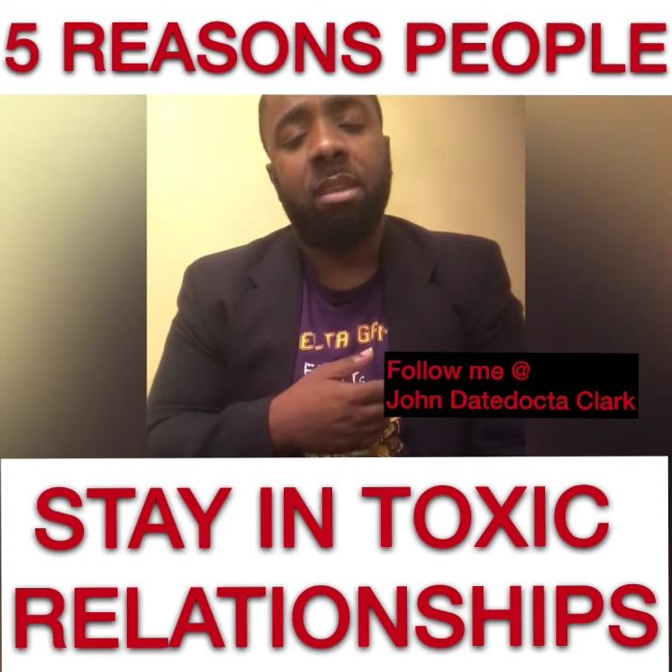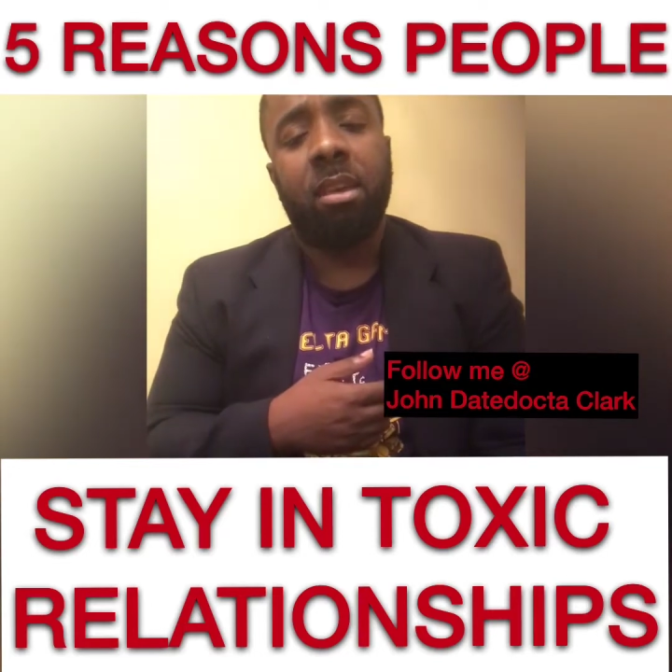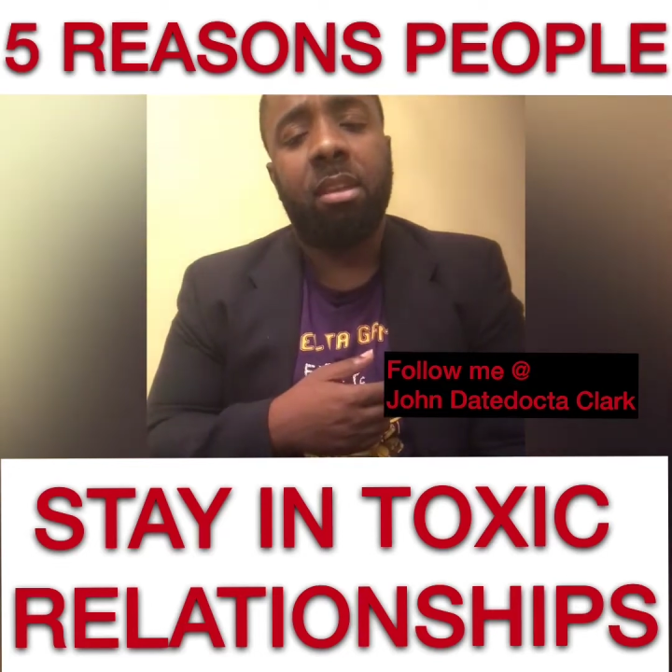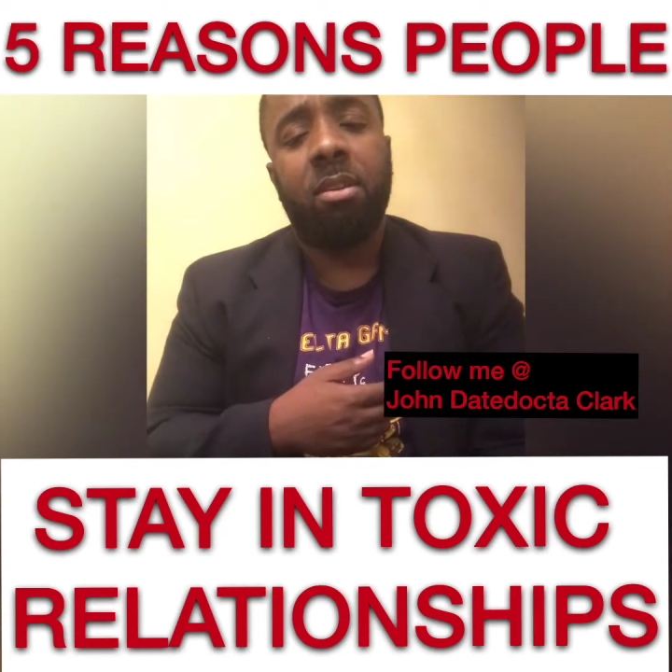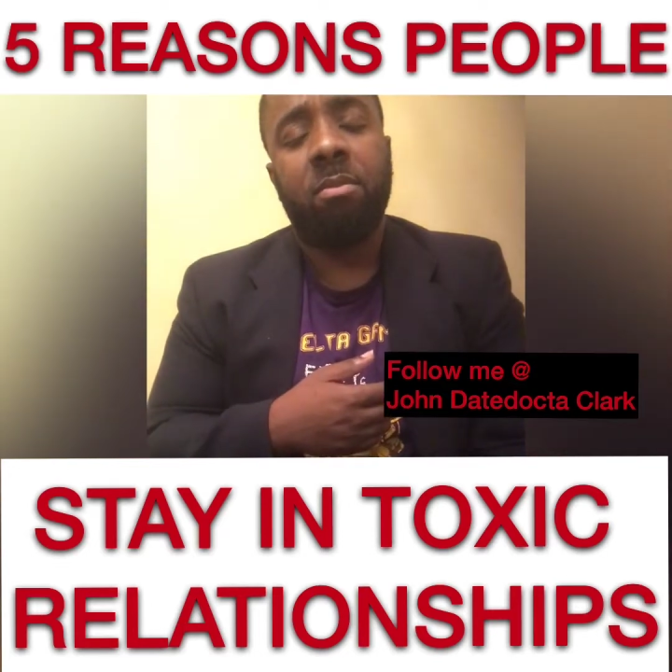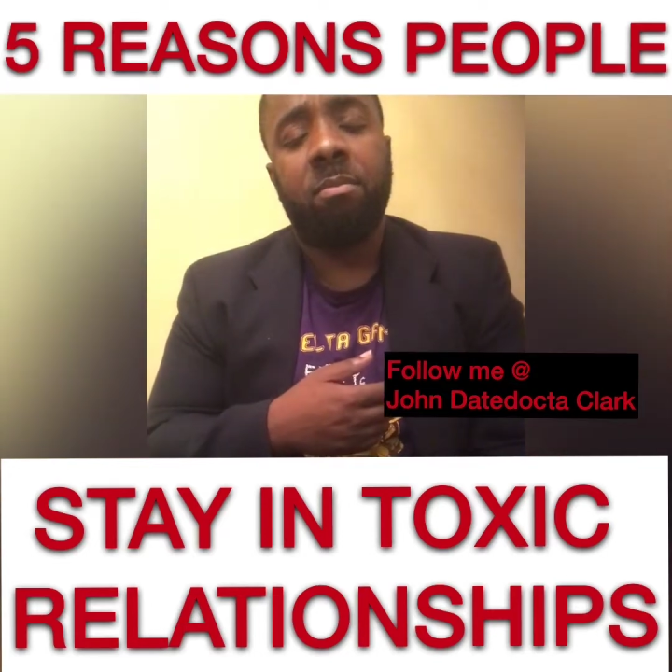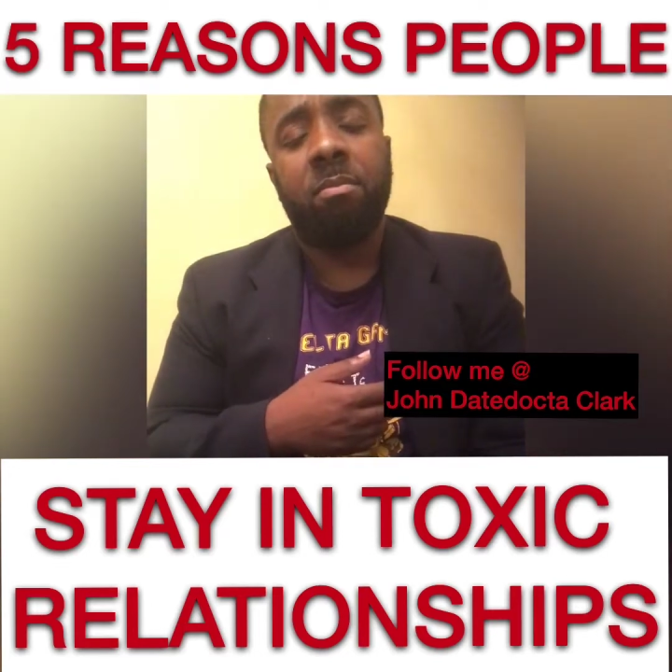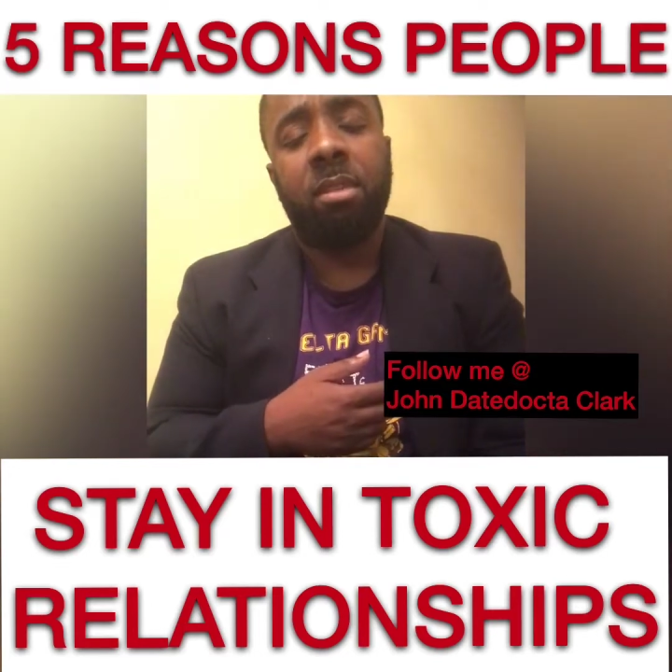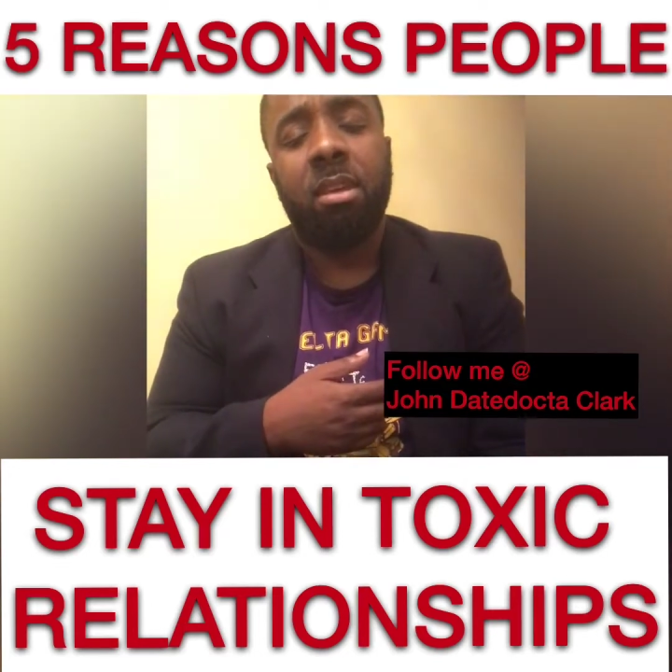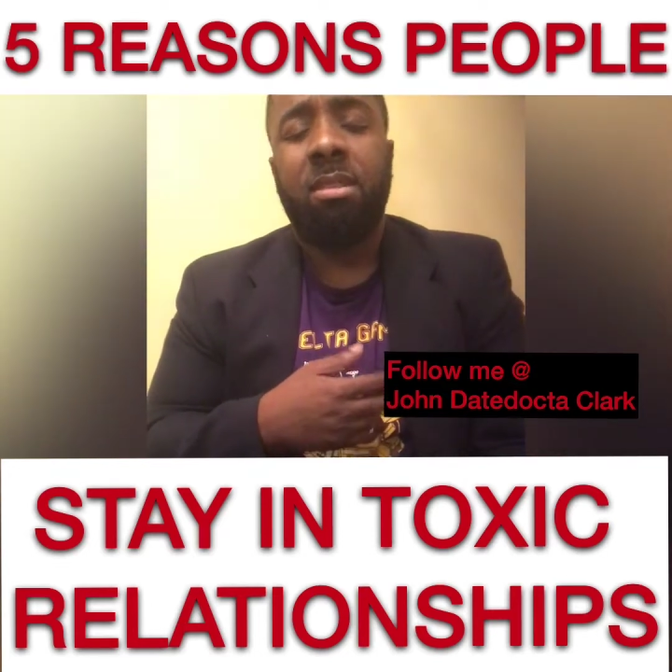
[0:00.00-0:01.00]
the
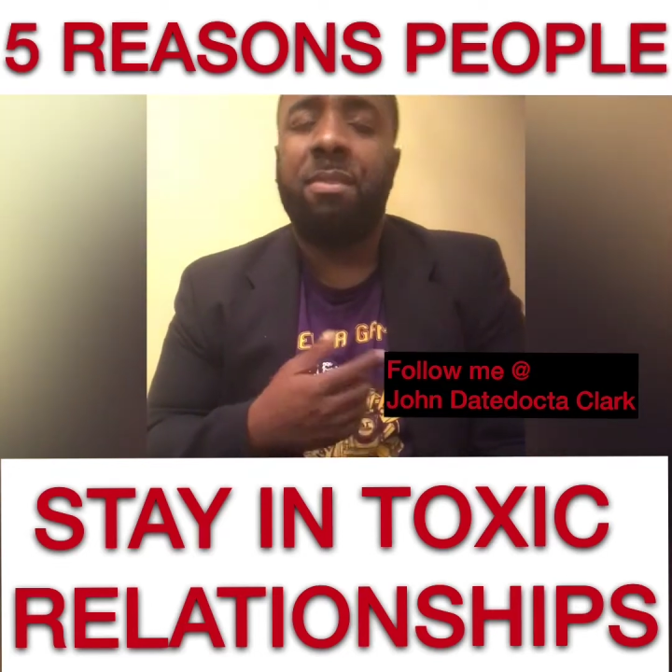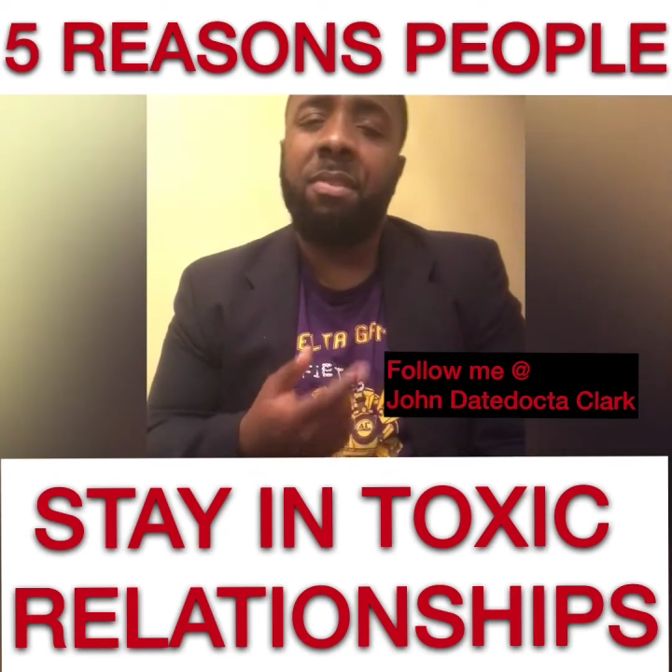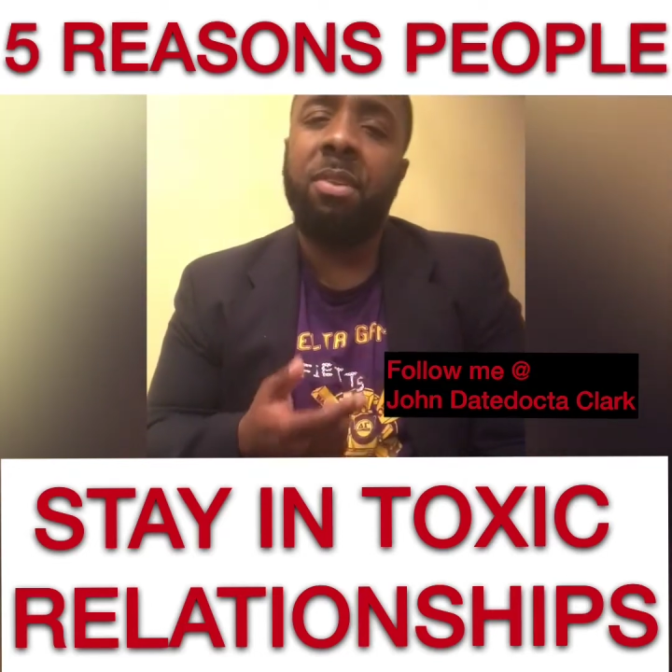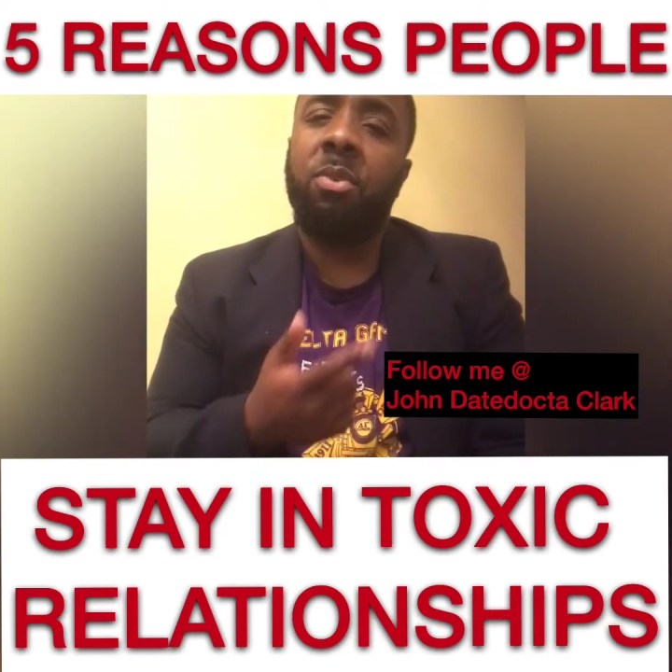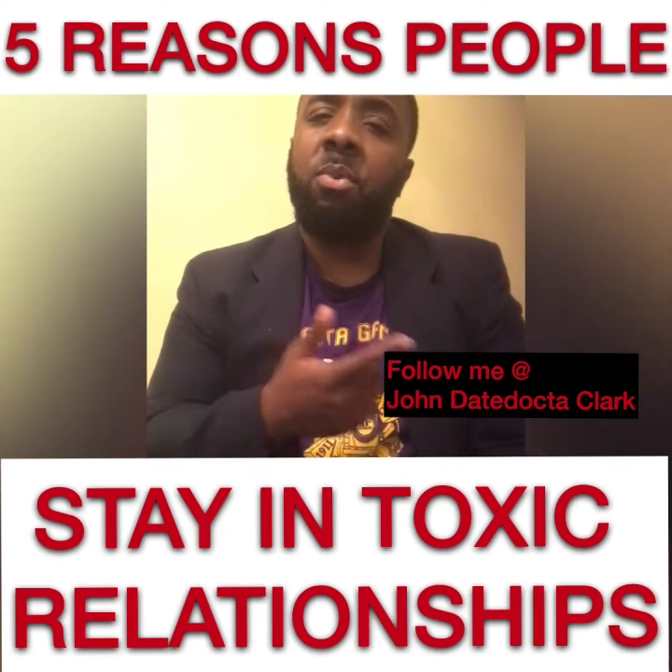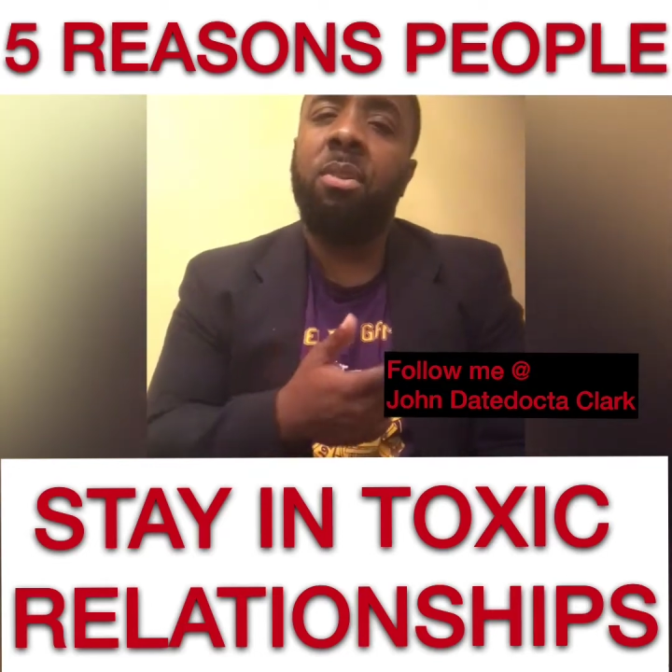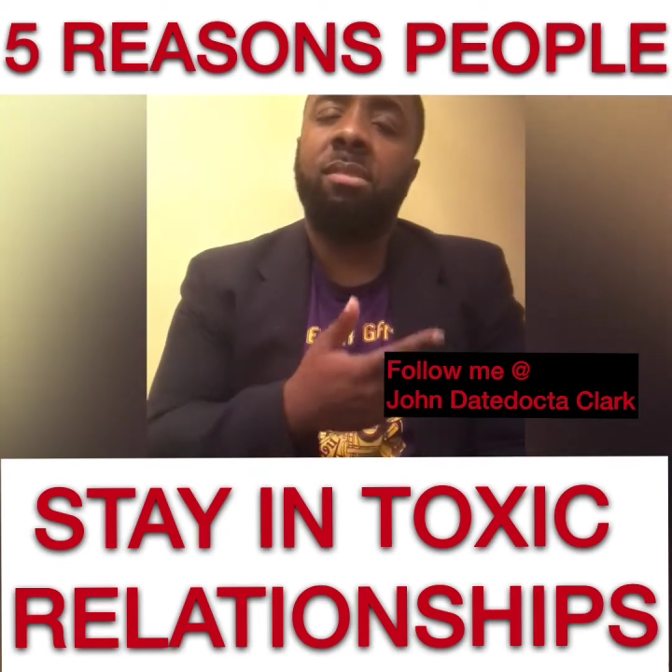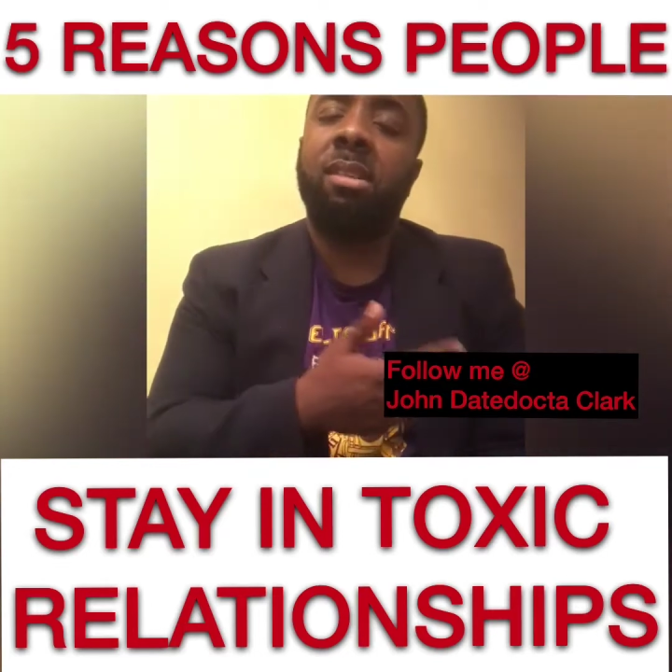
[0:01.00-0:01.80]
fear of the world